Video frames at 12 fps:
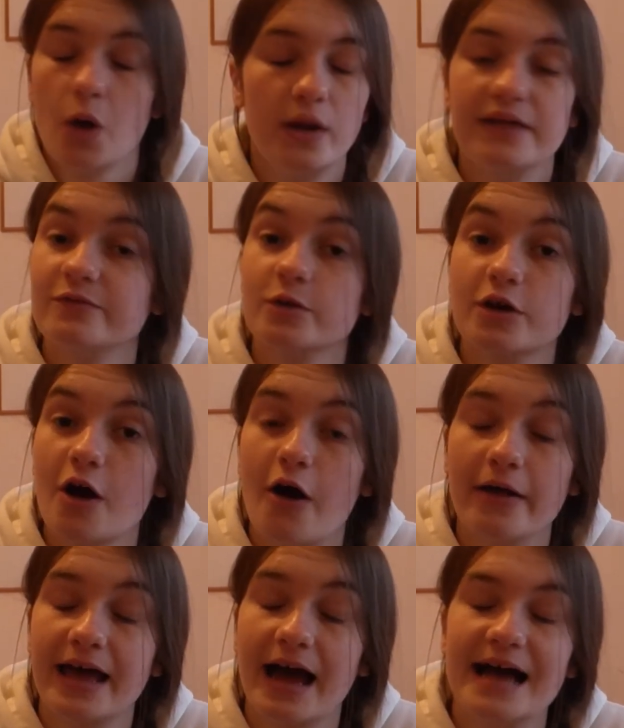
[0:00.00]
whatever you want to
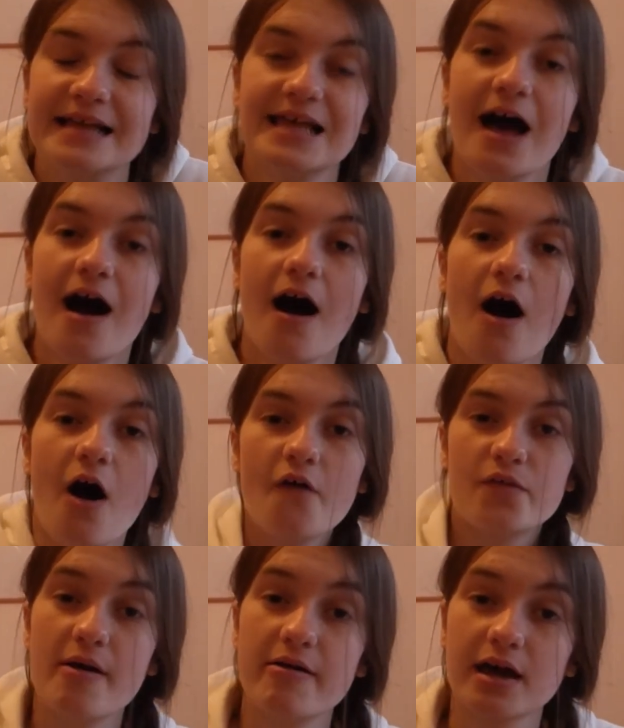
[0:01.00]
call it, guys,
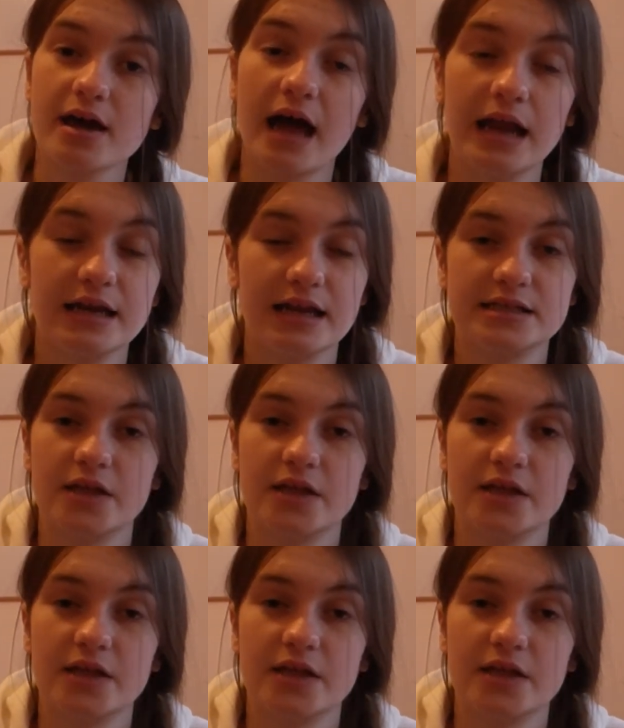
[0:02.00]
of American candy.